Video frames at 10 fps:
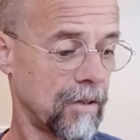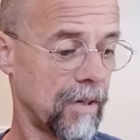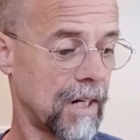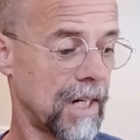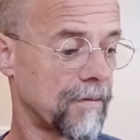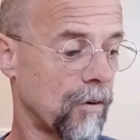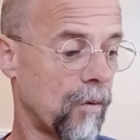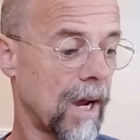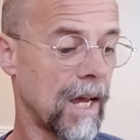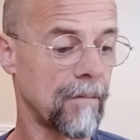doing it a
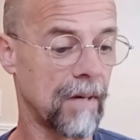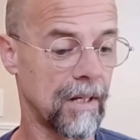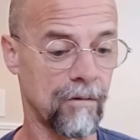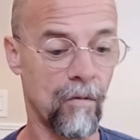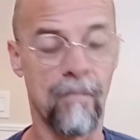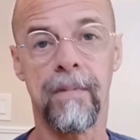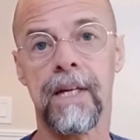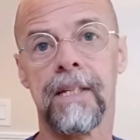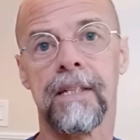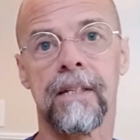different way, but it won't
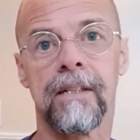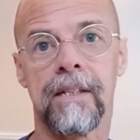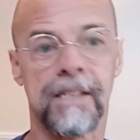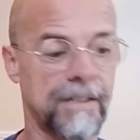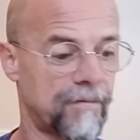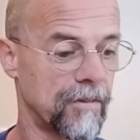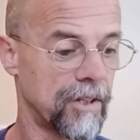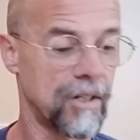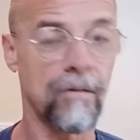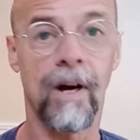be until, at least for
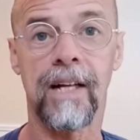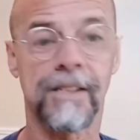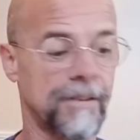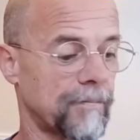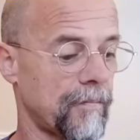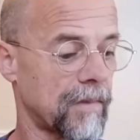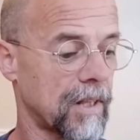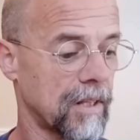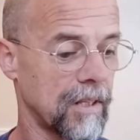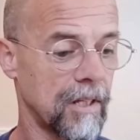the
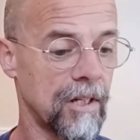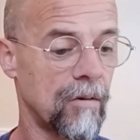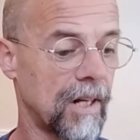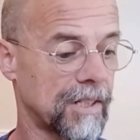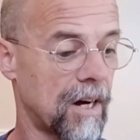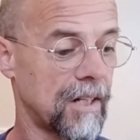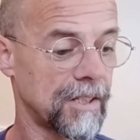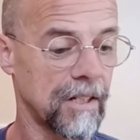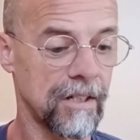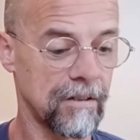U.S.
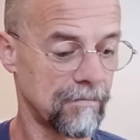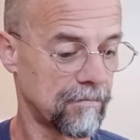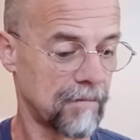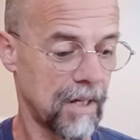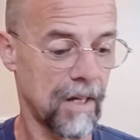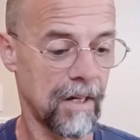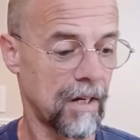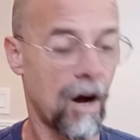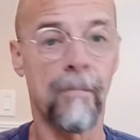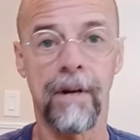consulate.
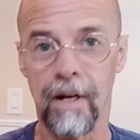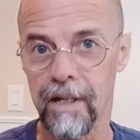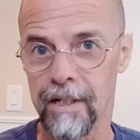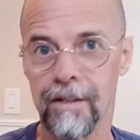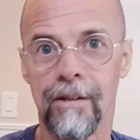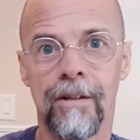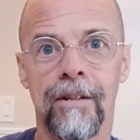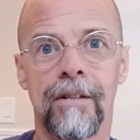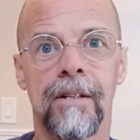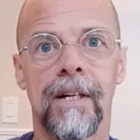I'll put a link to
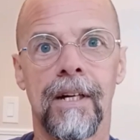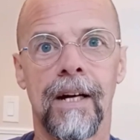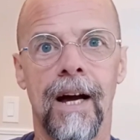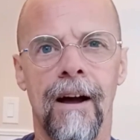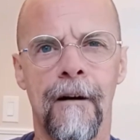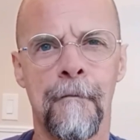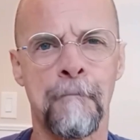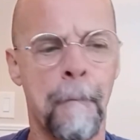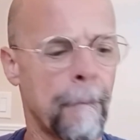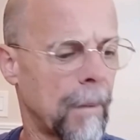their
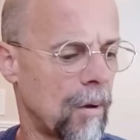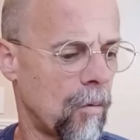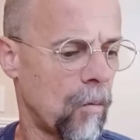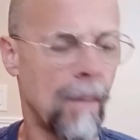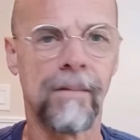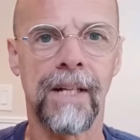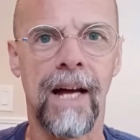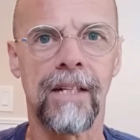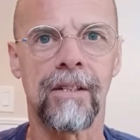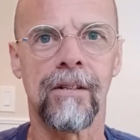
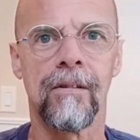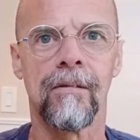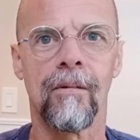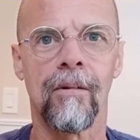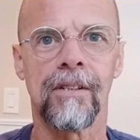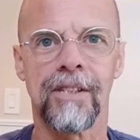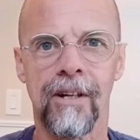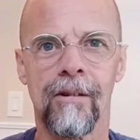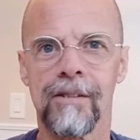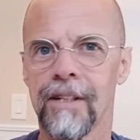website too, where it
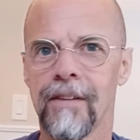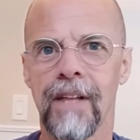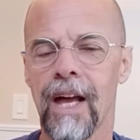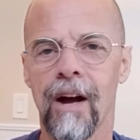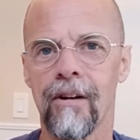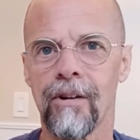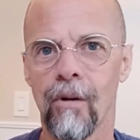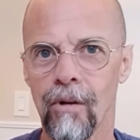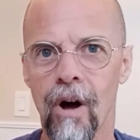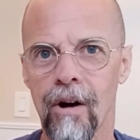shows that they are
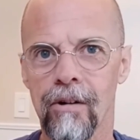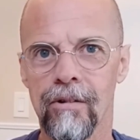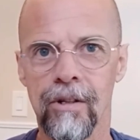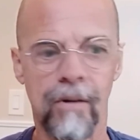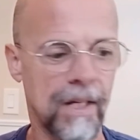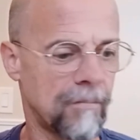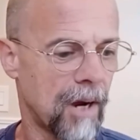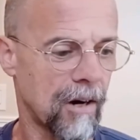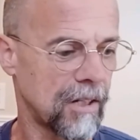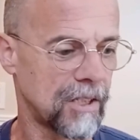no longer doing
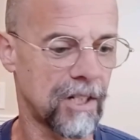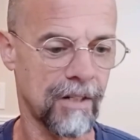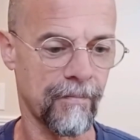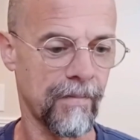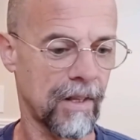marriage